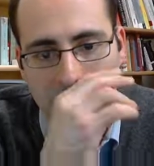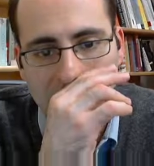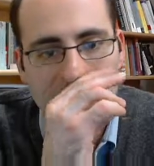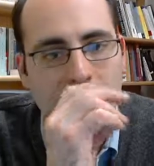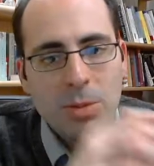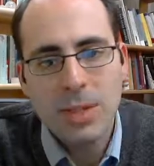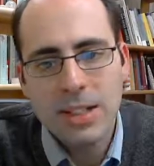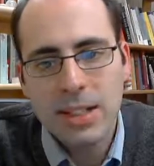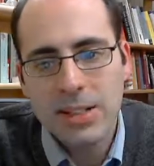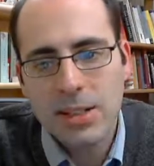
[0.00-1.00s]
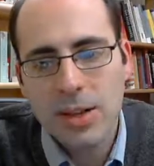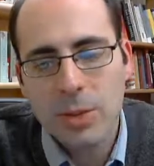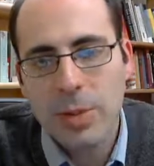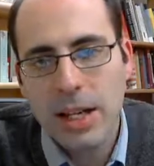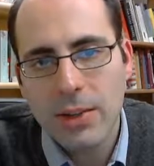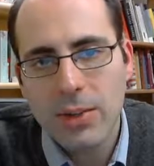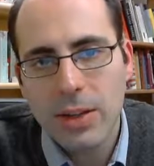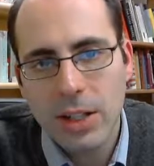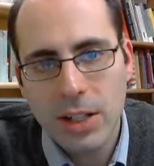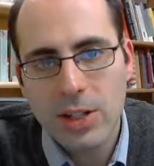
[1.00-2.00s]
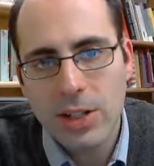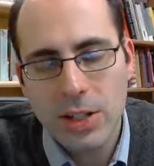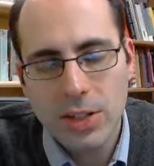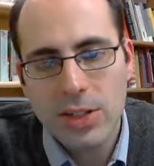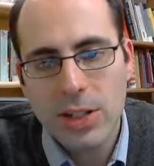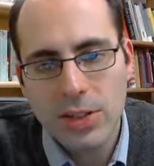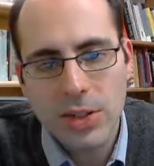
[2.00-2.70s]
but I do admit that it's a harder path for the initiate.